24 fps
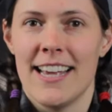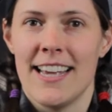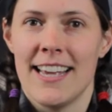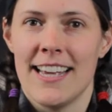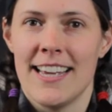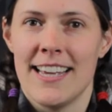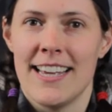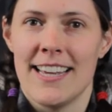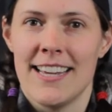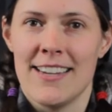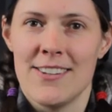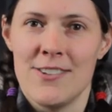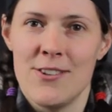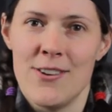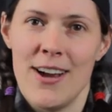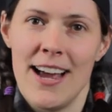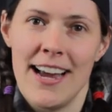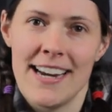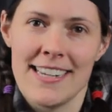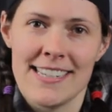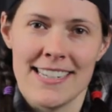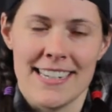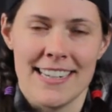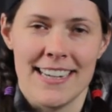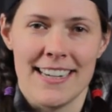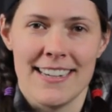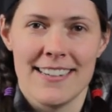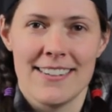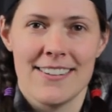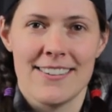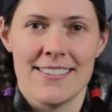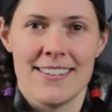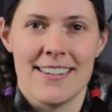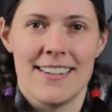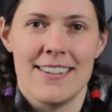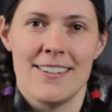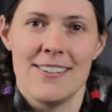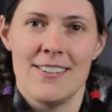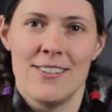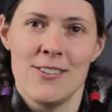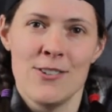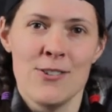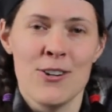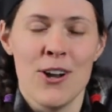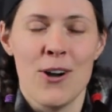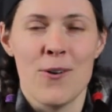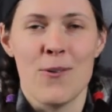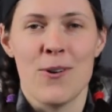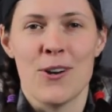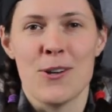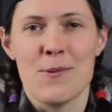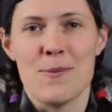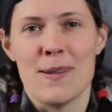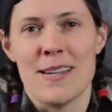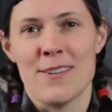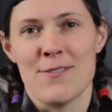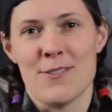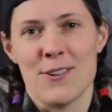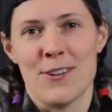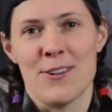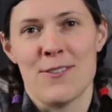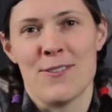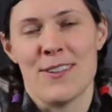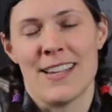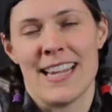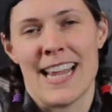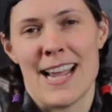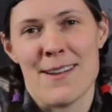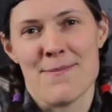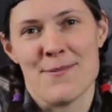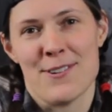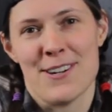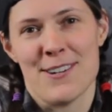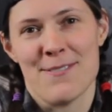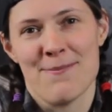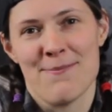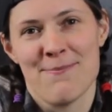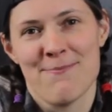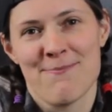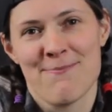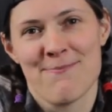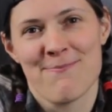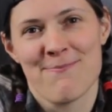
and you act in it, because I do not want to be in front of the camera.